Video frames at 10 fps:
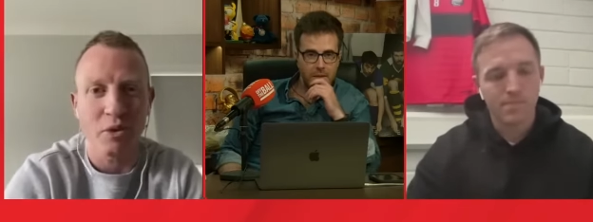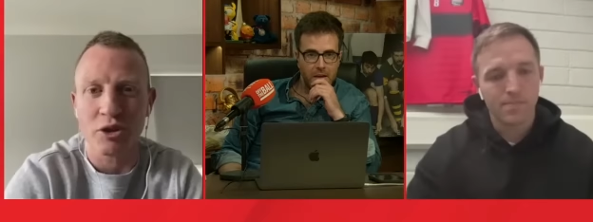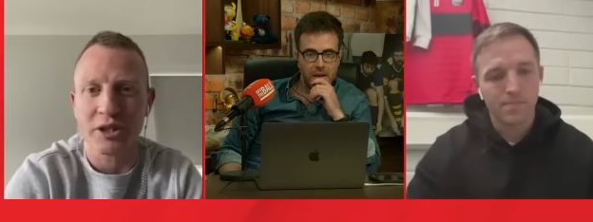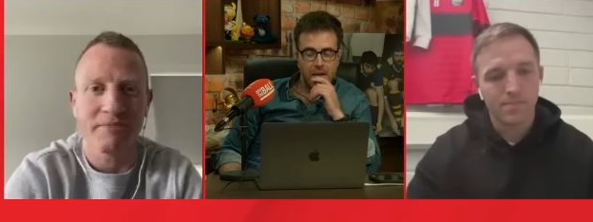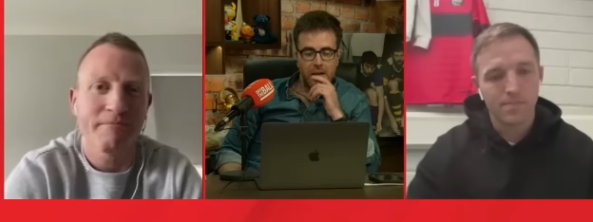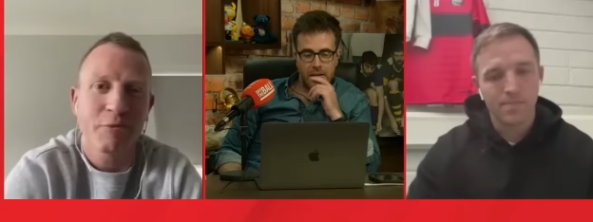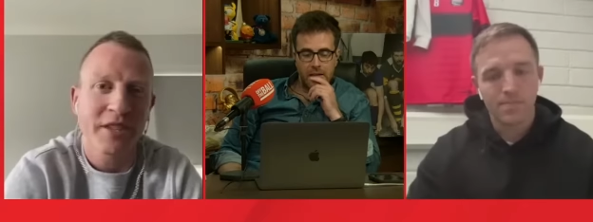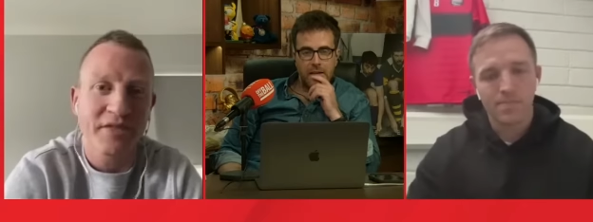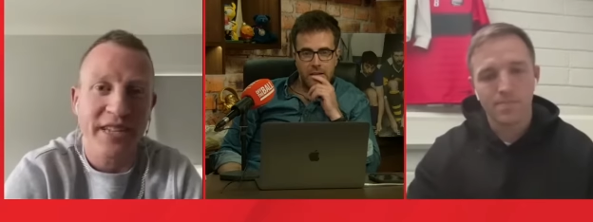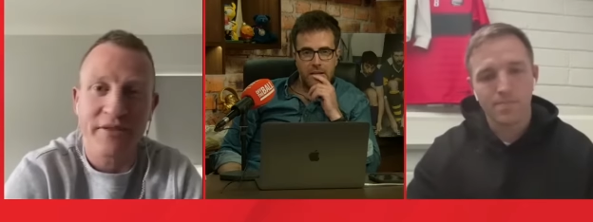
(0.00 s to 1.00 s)
Speaker 1: But
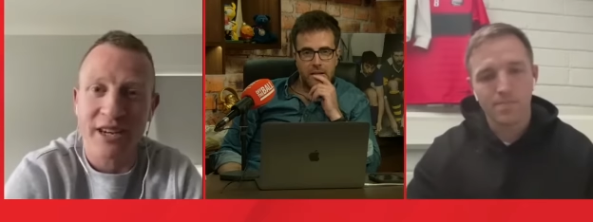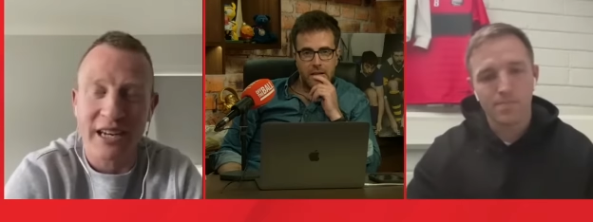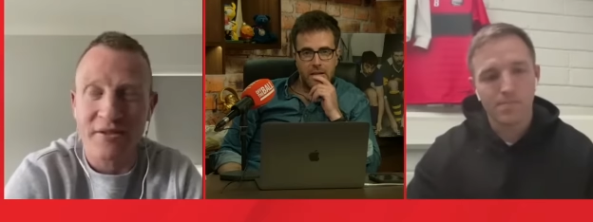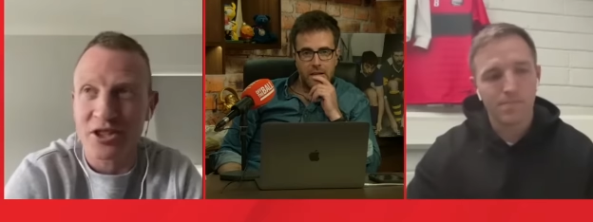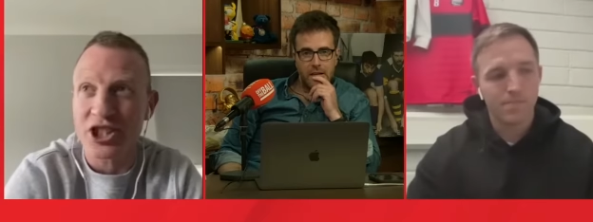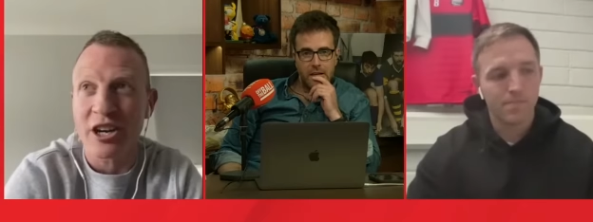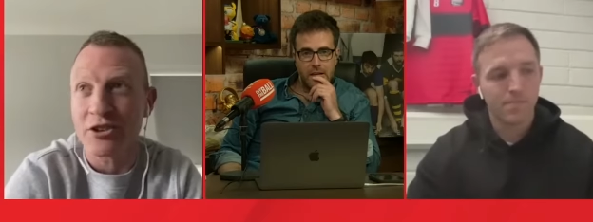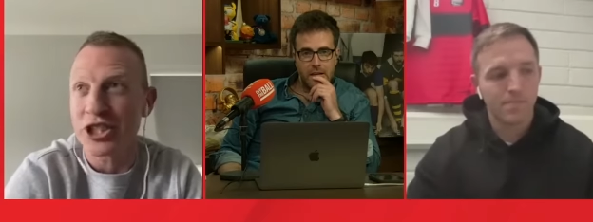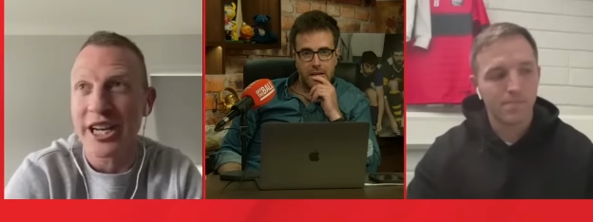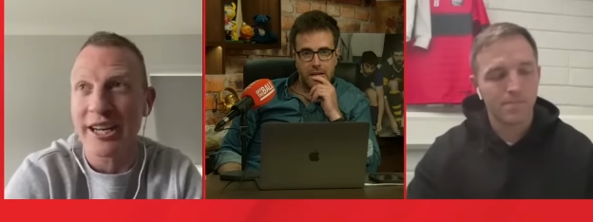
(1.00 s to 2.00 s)
when you have David Clifford and Sean
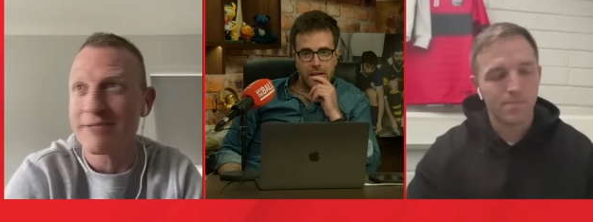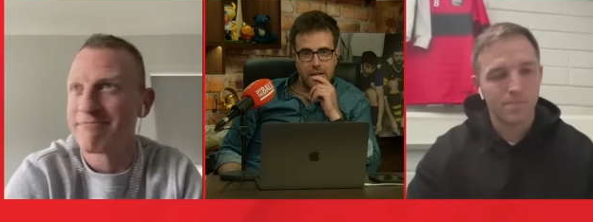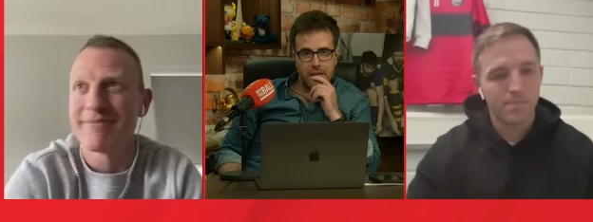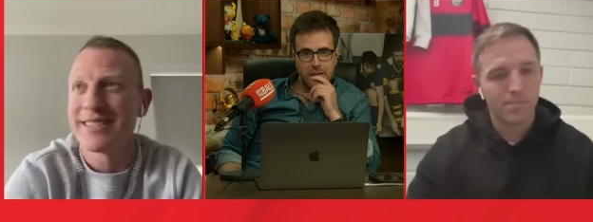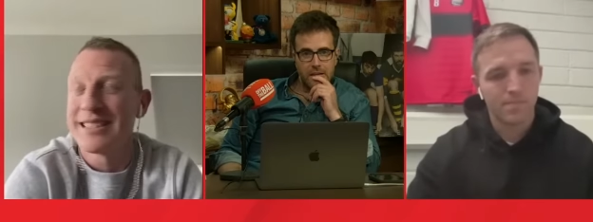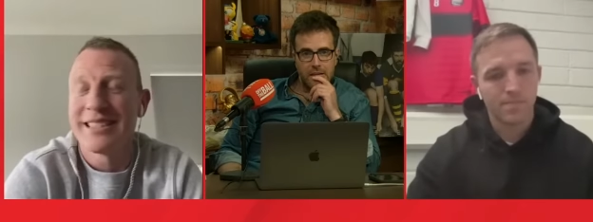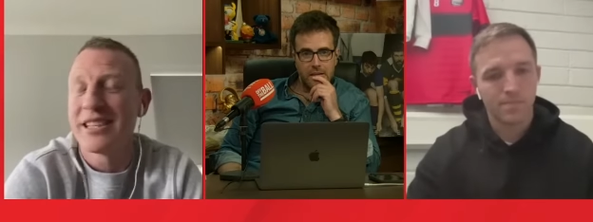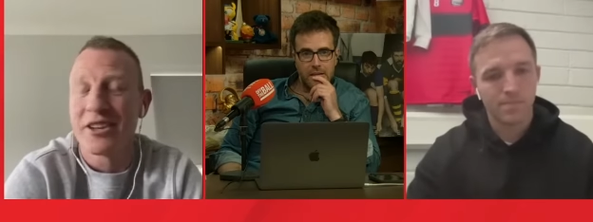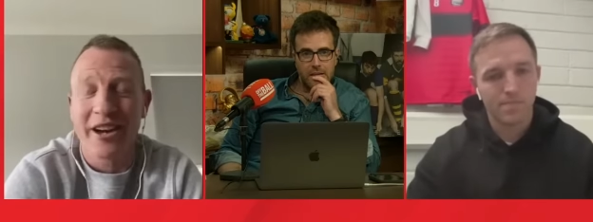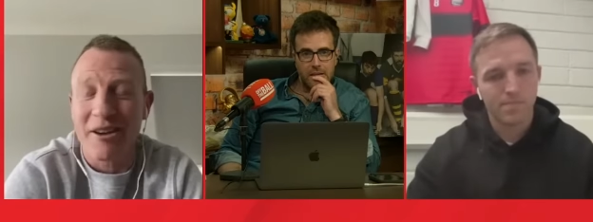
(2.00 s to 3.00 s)
O'Shea,
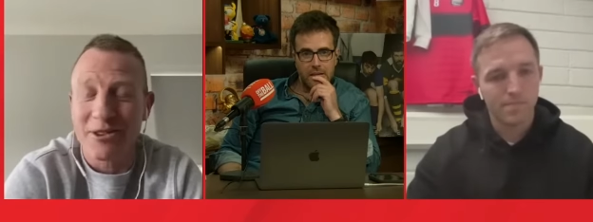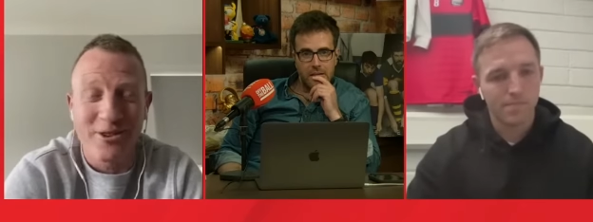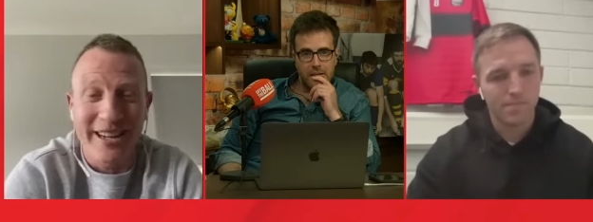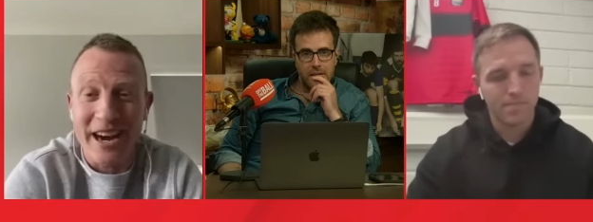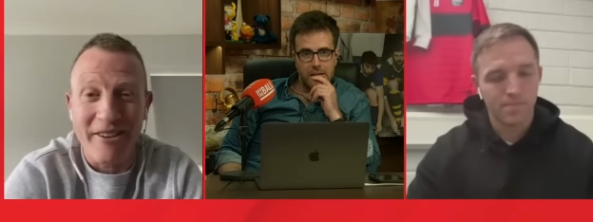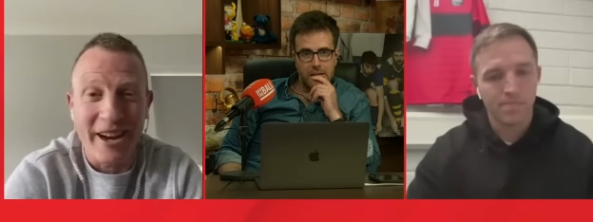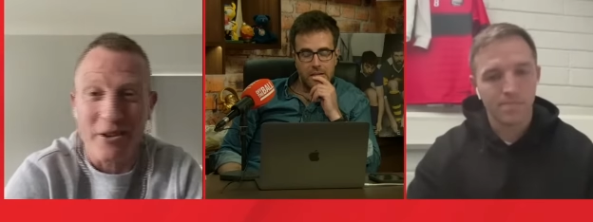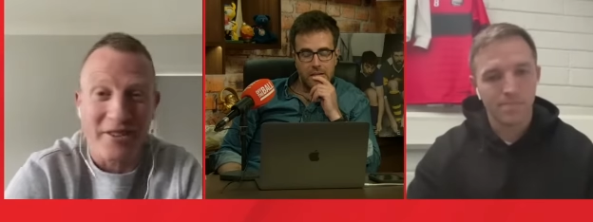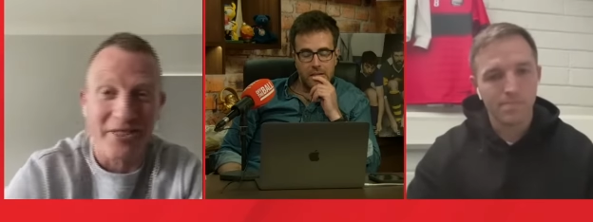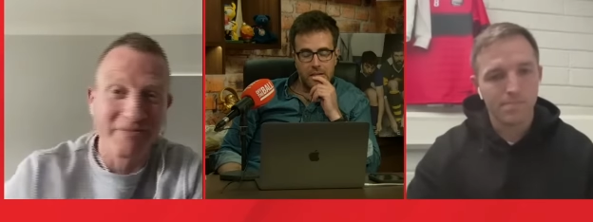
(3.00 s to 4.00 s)
you're not ruling Kerry
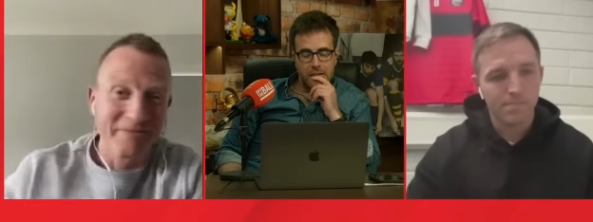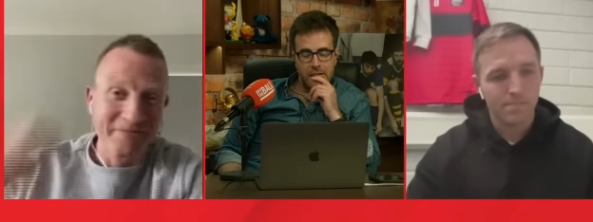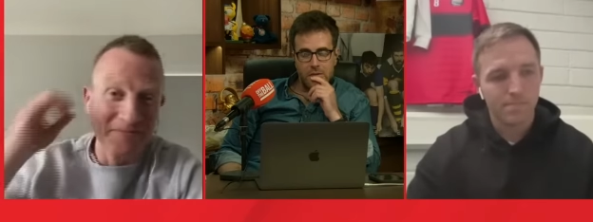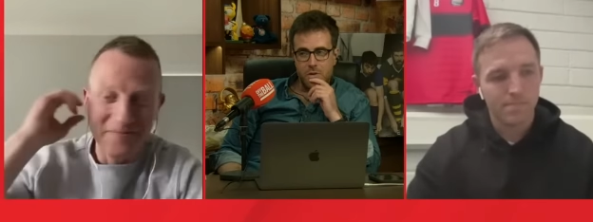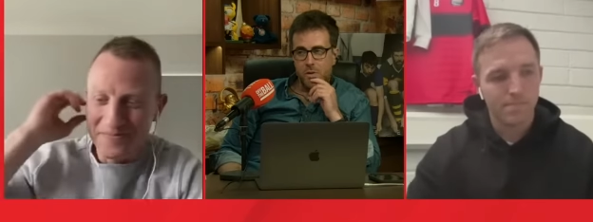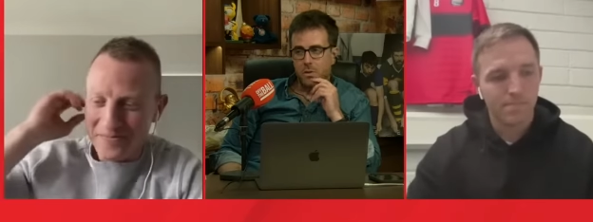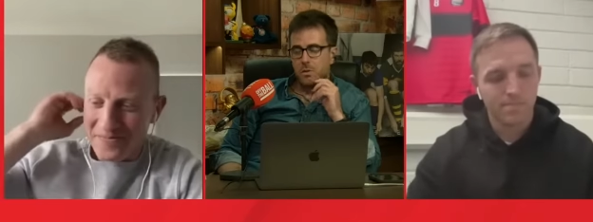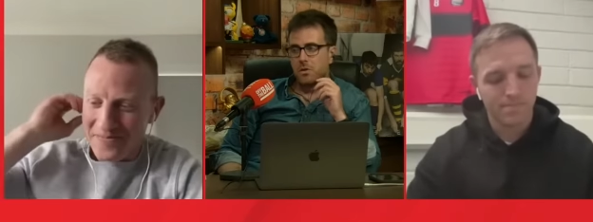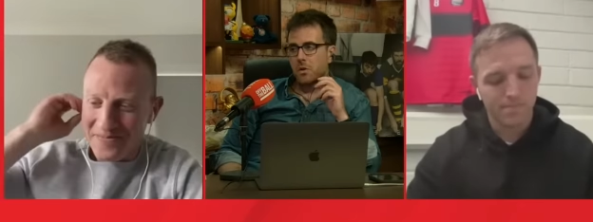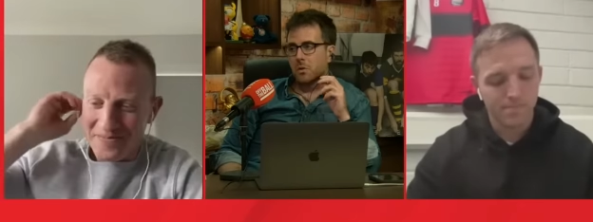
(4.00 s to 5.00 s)
out of
Speaker 2: it. It's true.
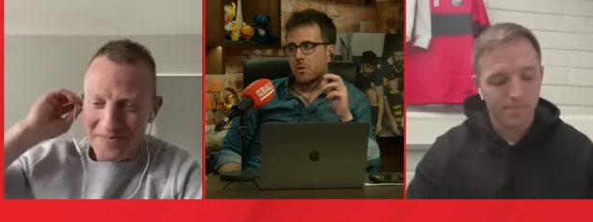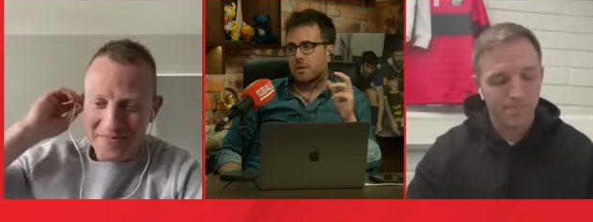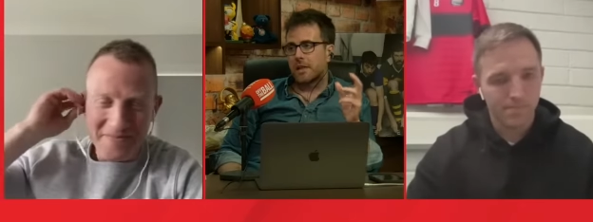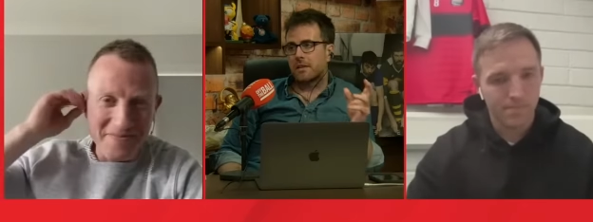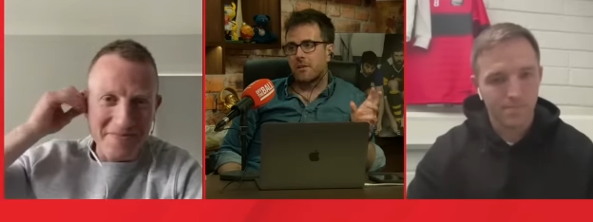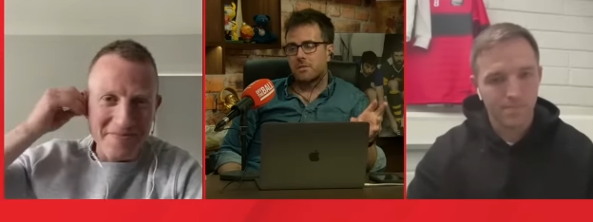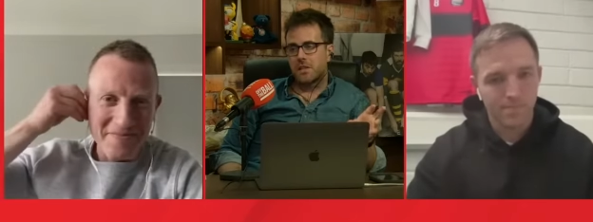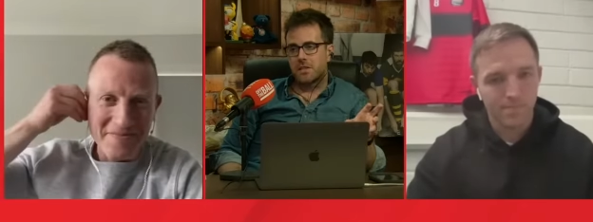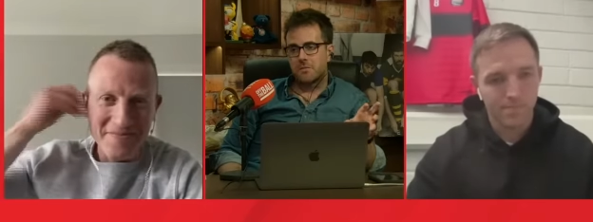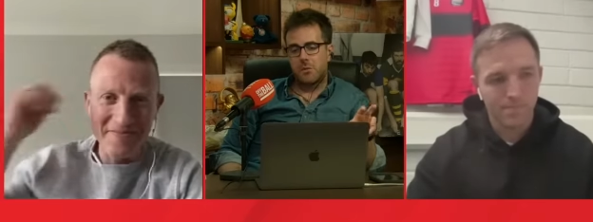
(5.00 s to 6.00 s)
So, look, that
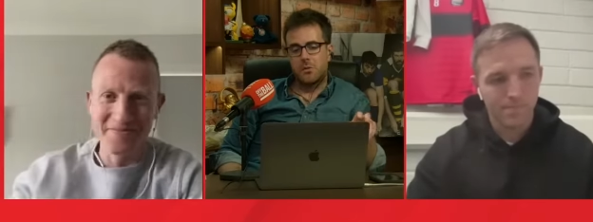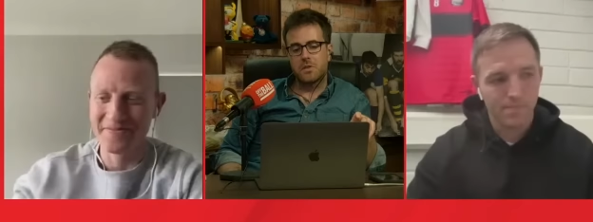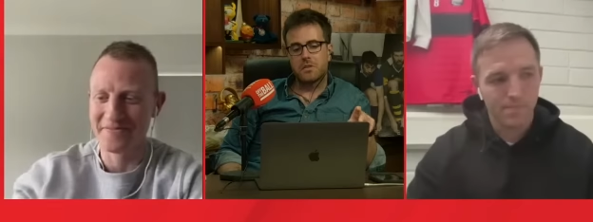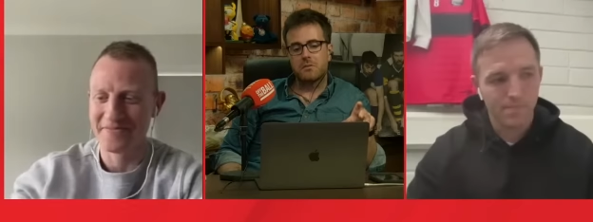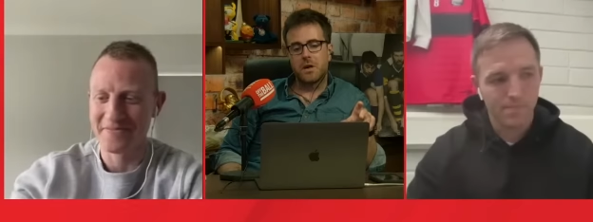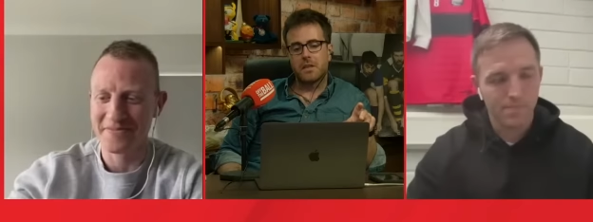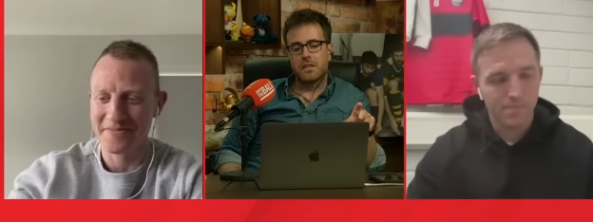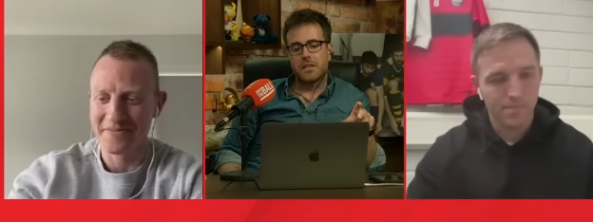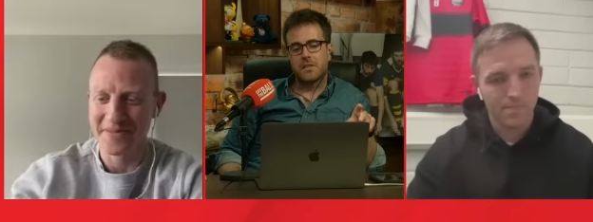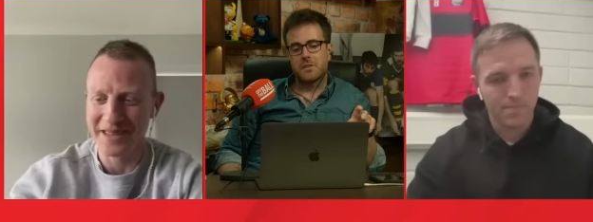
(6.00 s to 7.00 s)
conversation's music to Monaghan
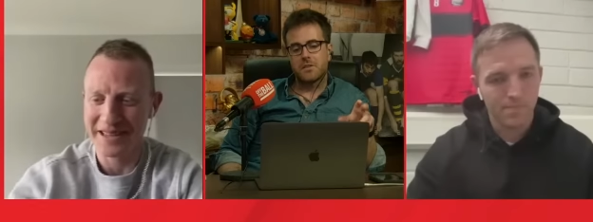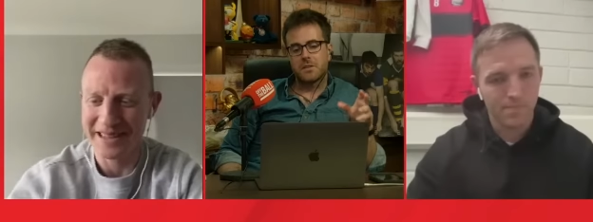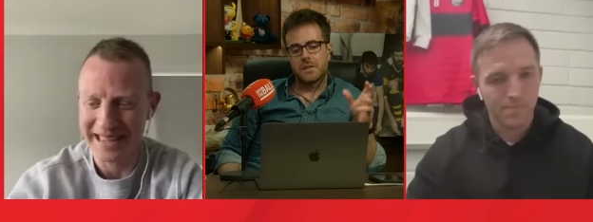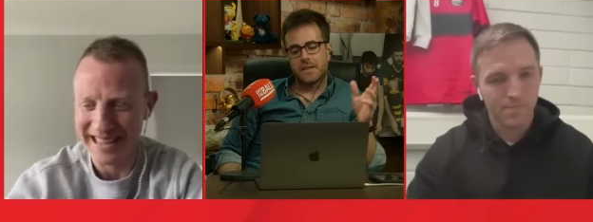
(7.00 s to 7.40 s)
ears.